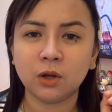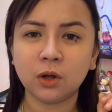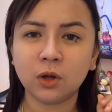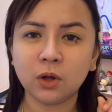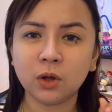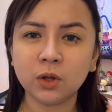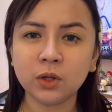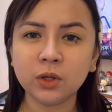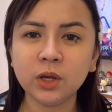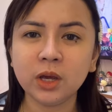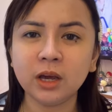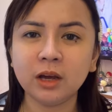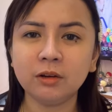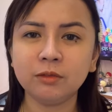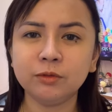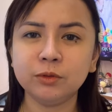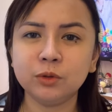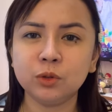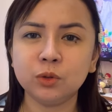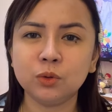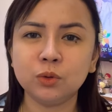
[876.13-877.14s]
all you
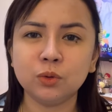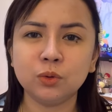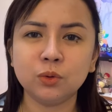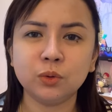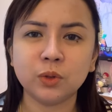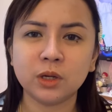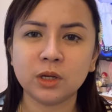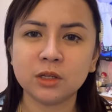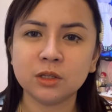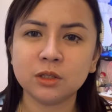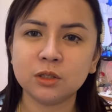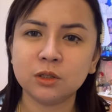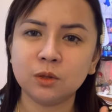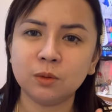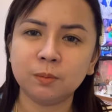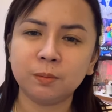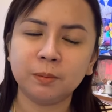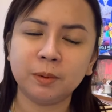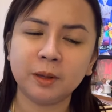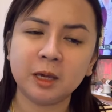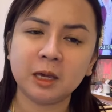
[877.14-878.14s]
have to do is to
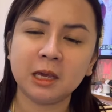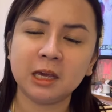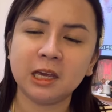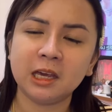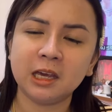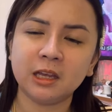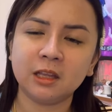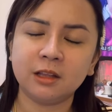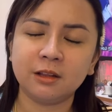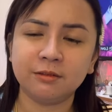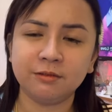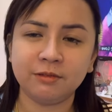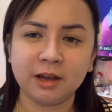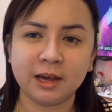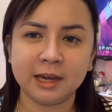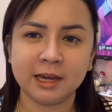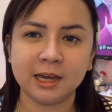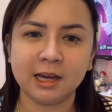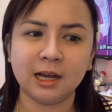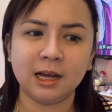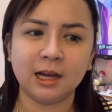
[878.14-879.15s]
pay it
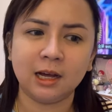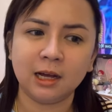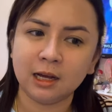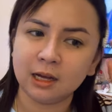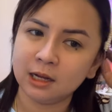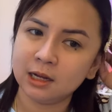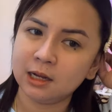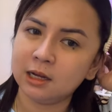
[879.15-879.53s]
via